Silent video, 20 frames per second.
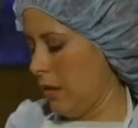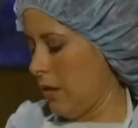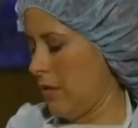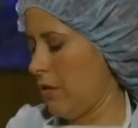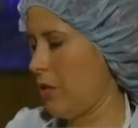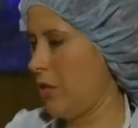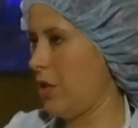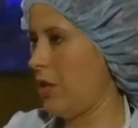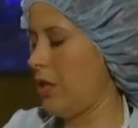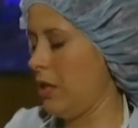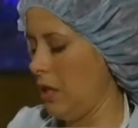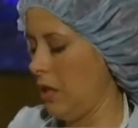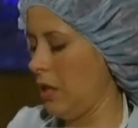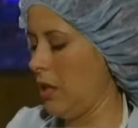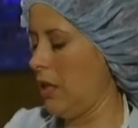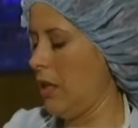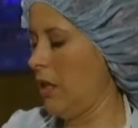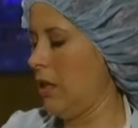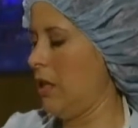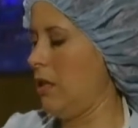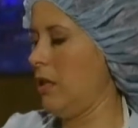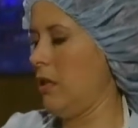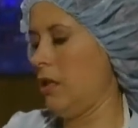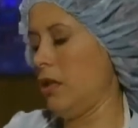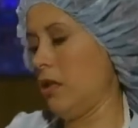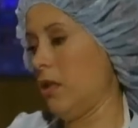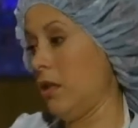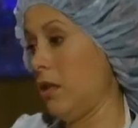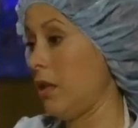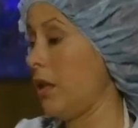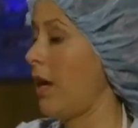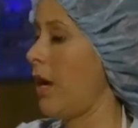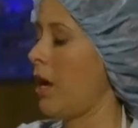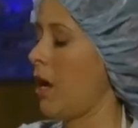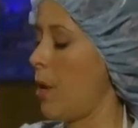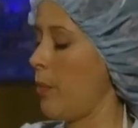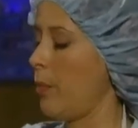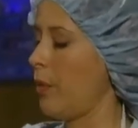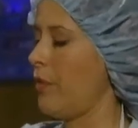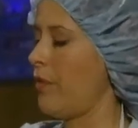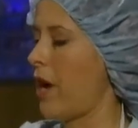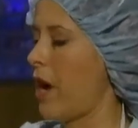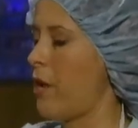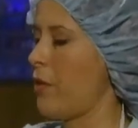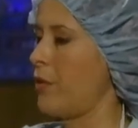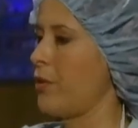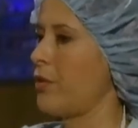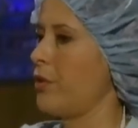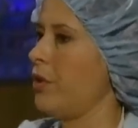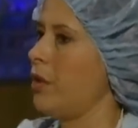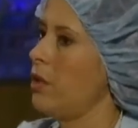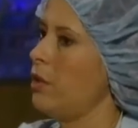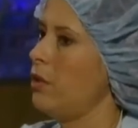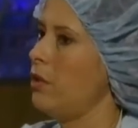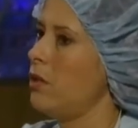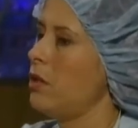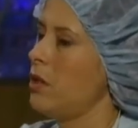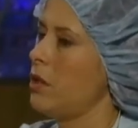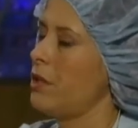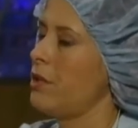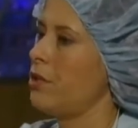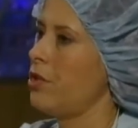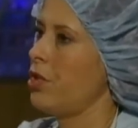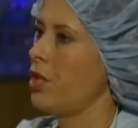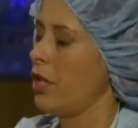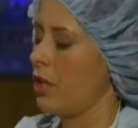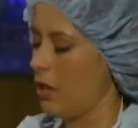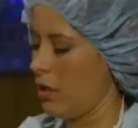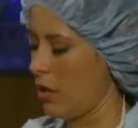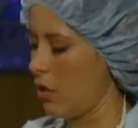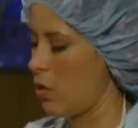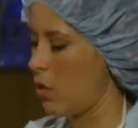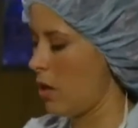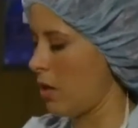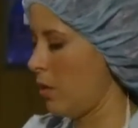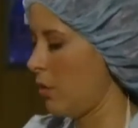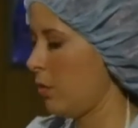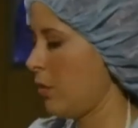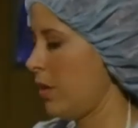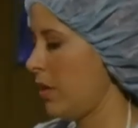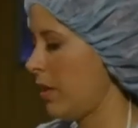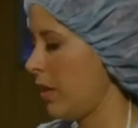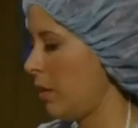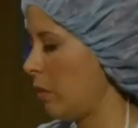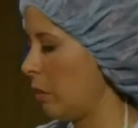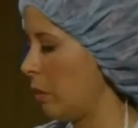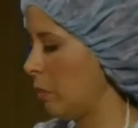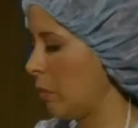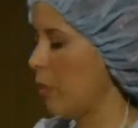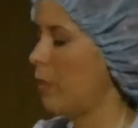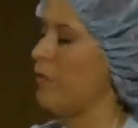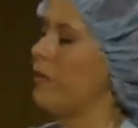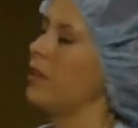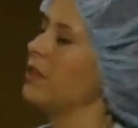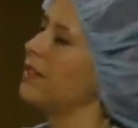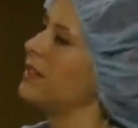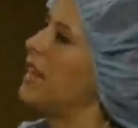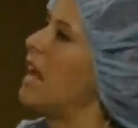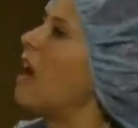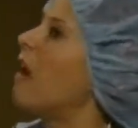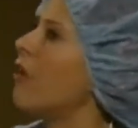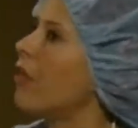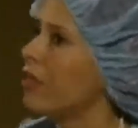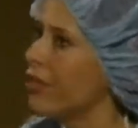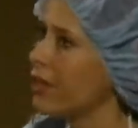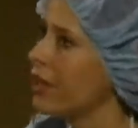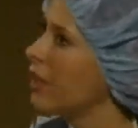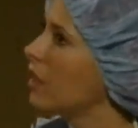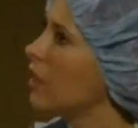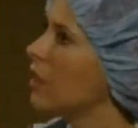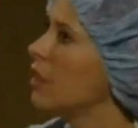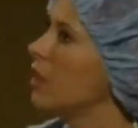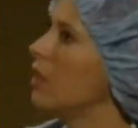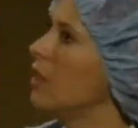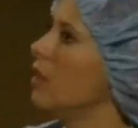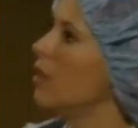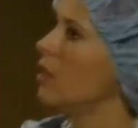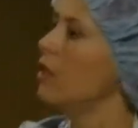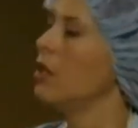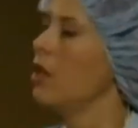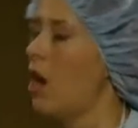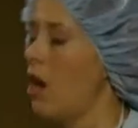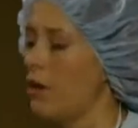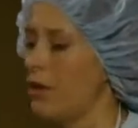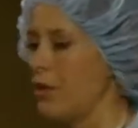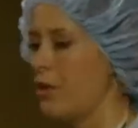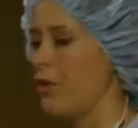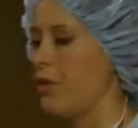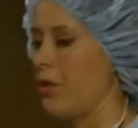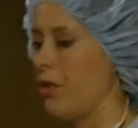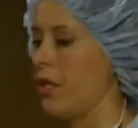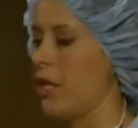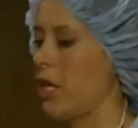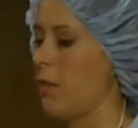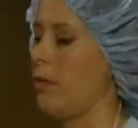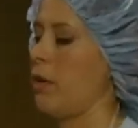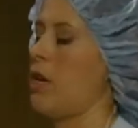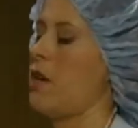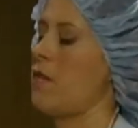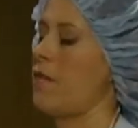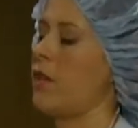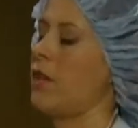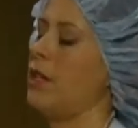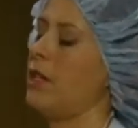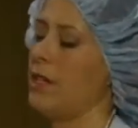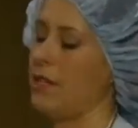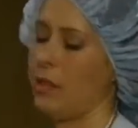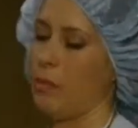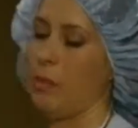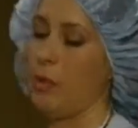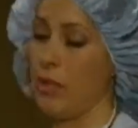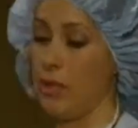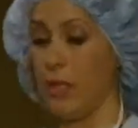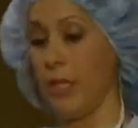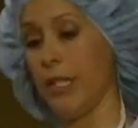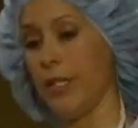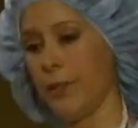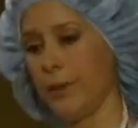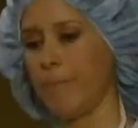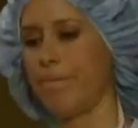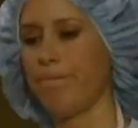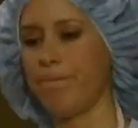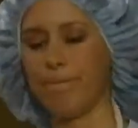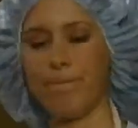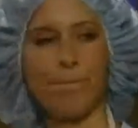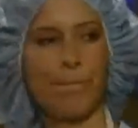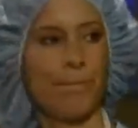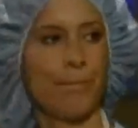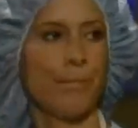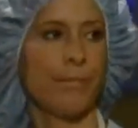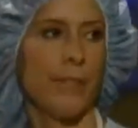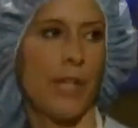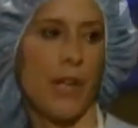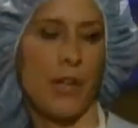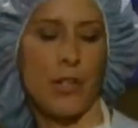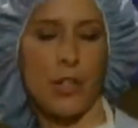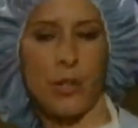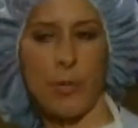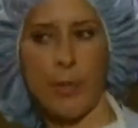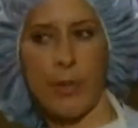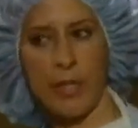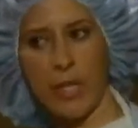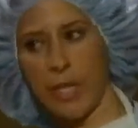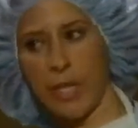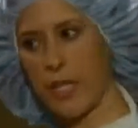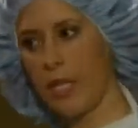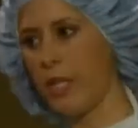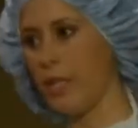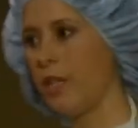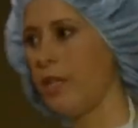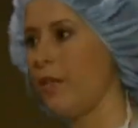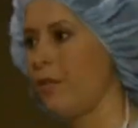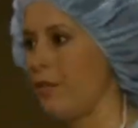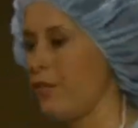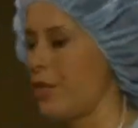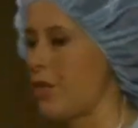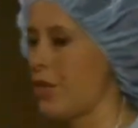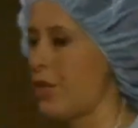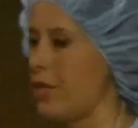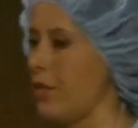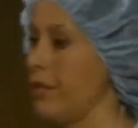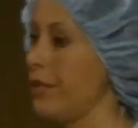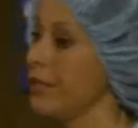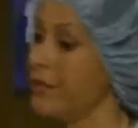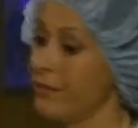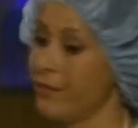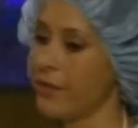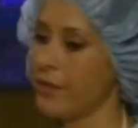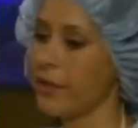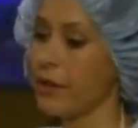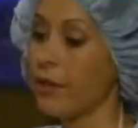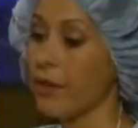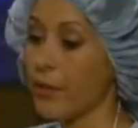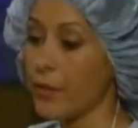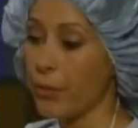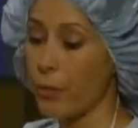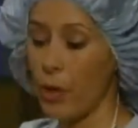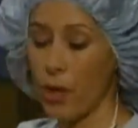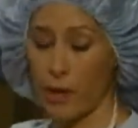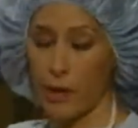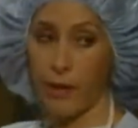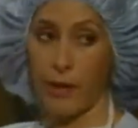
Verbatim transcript: I was just thinking that a couple of hours ago, Shannon Kwan was a perfectly healthy college student coming out of her class at PCU. She'll um, be lucky if she lives, let alone walk